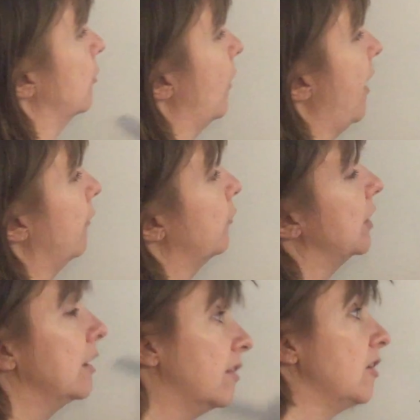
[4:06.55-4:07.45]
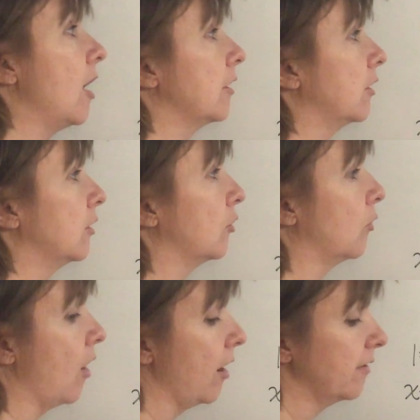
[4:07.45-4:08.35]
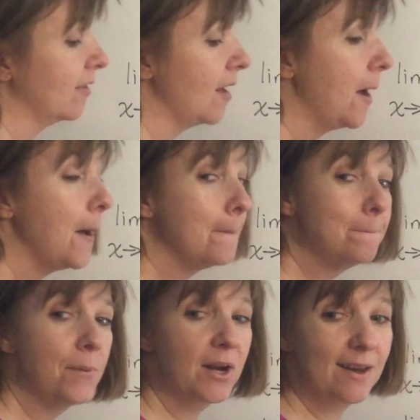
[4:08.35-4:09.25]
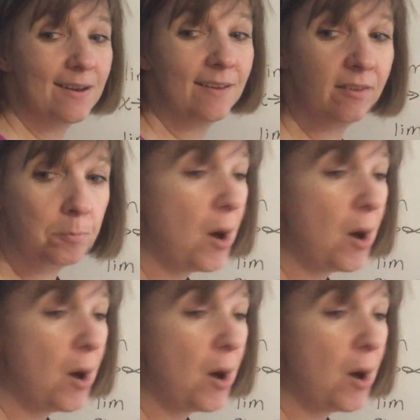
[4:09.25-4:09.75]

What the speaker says: graph, it's not going to cross, but it is